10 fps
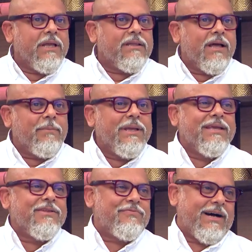being the
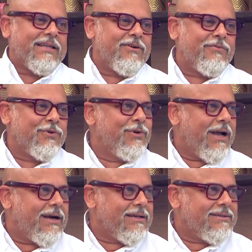being the father of two
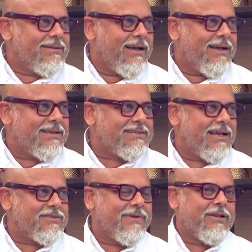young uh,
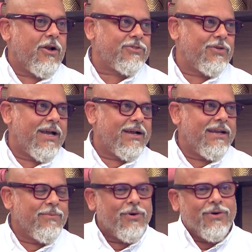sons, well, not so young
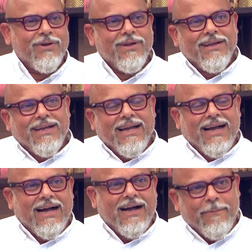anymore, yeah.
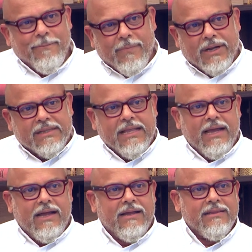um, but
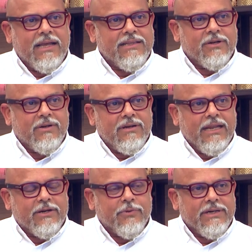they're they're in their
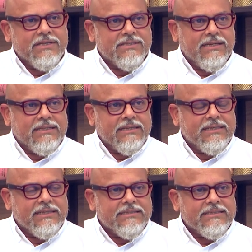late twenties, early
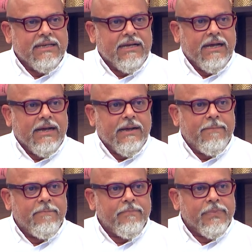thirties, uh,
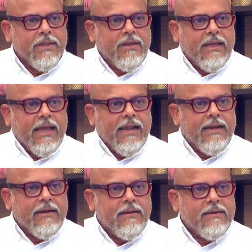
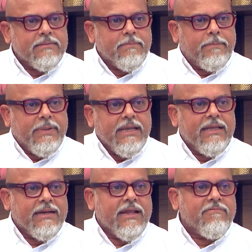and being
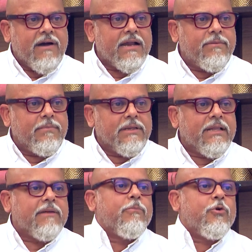in an environment
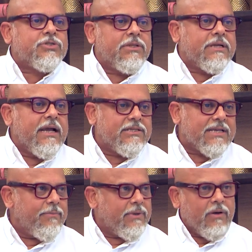that most of the guys
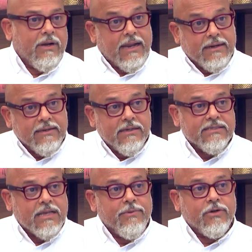come uh, and
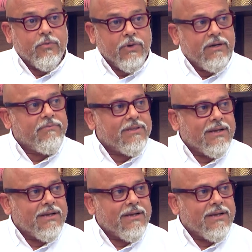girls coming to work with